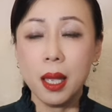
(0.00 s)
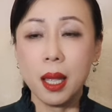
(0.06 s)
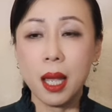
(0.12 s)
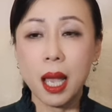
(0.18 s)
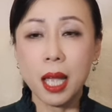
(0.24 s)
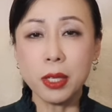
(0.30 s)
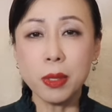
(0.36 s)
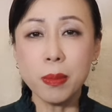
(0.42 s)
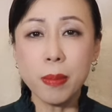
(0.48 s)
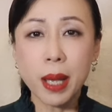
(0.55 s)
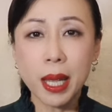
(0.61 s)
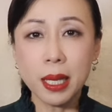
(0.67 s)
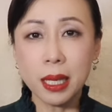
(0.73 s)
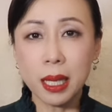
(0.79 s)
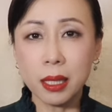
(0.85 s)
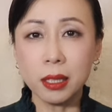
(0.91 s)
I don't
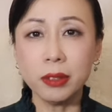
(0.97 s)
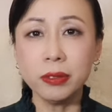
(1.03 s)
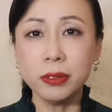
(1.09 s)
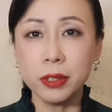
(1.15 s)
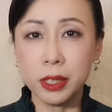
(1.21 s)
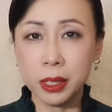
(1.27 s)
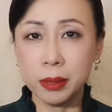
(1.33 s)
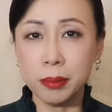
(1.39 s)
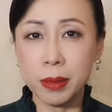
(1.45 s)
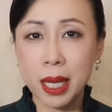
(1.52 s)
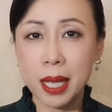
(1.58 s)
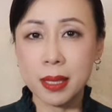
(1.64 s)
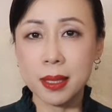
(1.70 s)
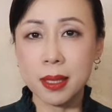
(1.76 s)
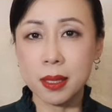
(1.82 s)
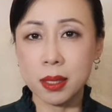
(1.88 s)
buy a lot of
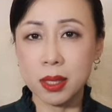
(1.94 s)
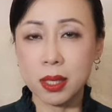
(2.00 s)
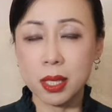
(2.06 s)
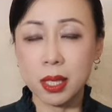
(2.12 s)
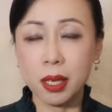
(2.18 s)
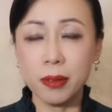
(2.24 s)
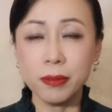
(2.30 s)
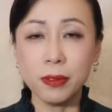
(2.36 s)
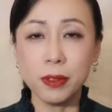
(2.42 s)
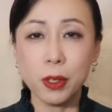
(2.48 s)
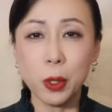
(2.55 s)
Hermes stuff.